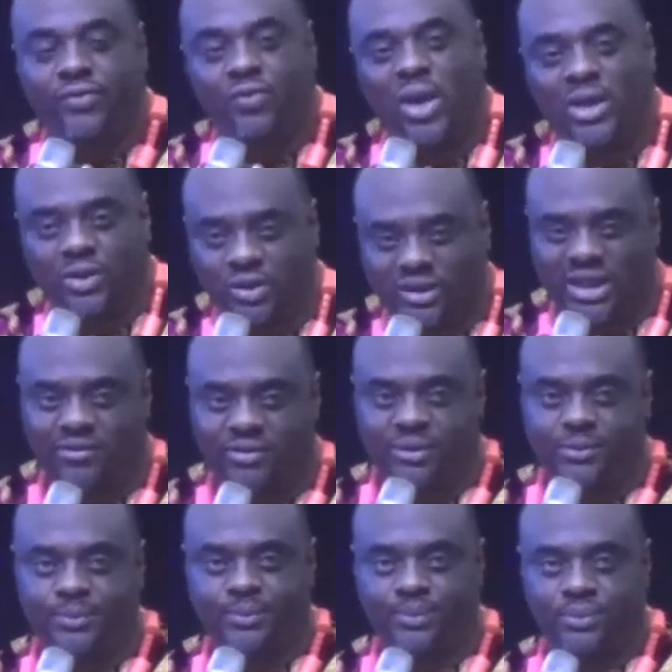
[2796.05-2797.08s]
1 to
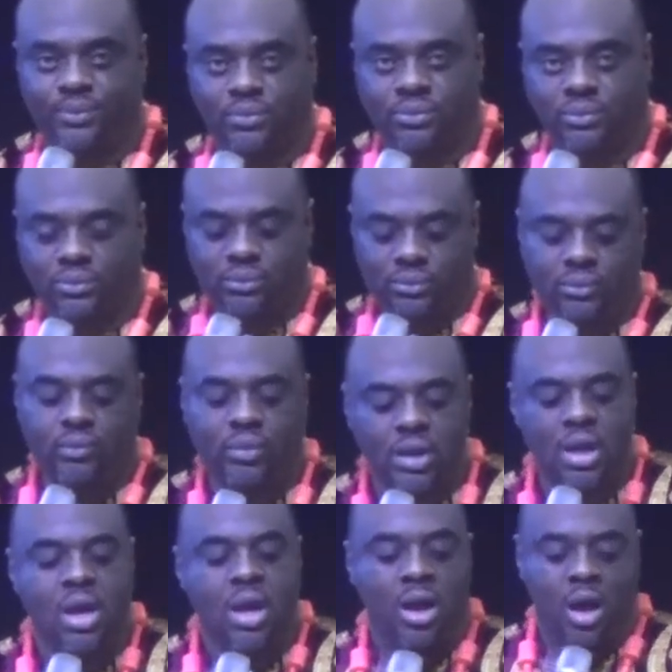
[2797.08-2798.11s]
7?
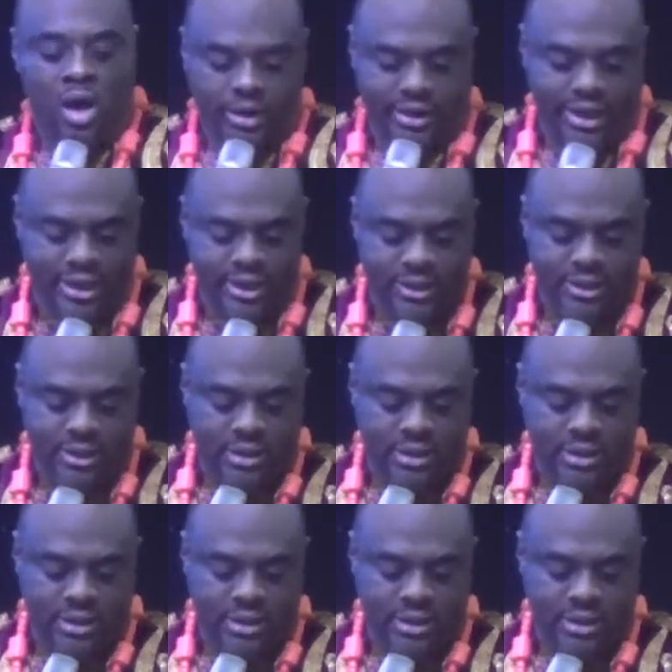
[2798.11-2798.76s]
Okay.